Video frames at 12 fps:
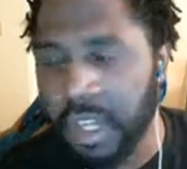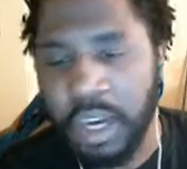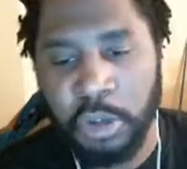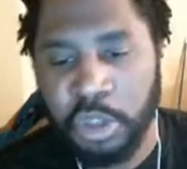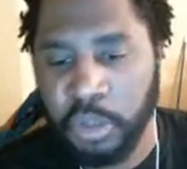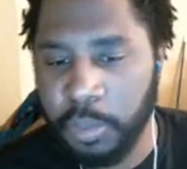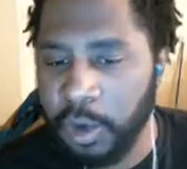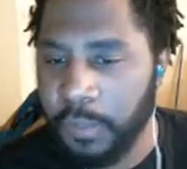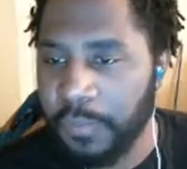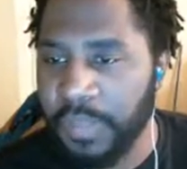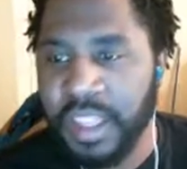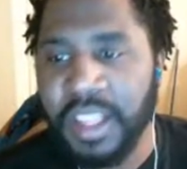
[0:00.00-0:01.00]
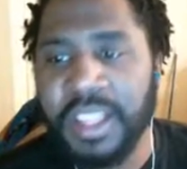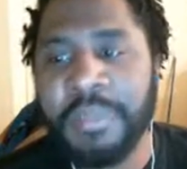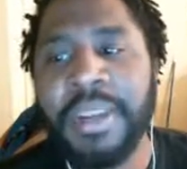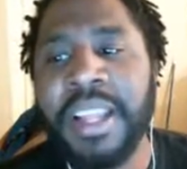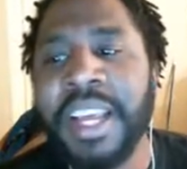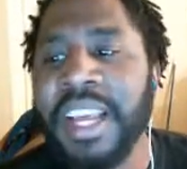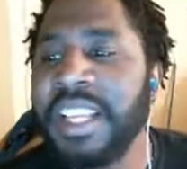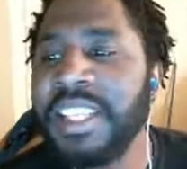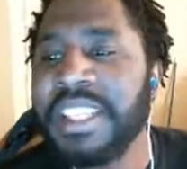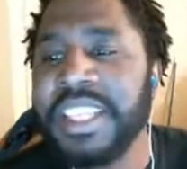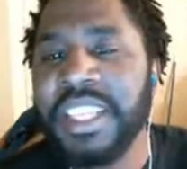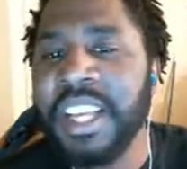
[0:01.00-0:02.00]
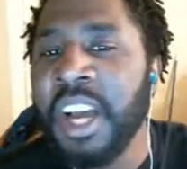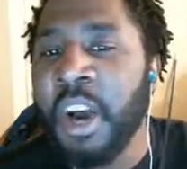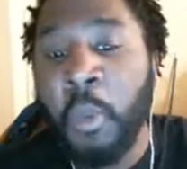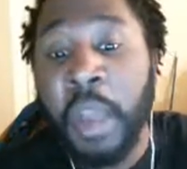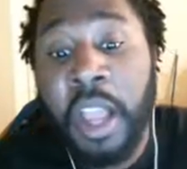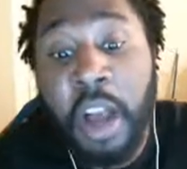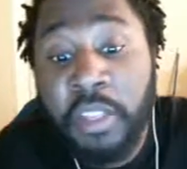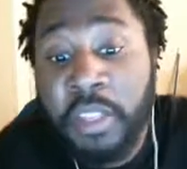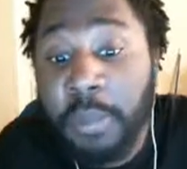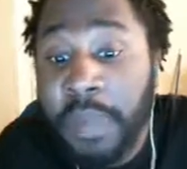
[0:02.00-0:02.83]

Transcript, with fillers: Ultra Ball. Please, just, we caught the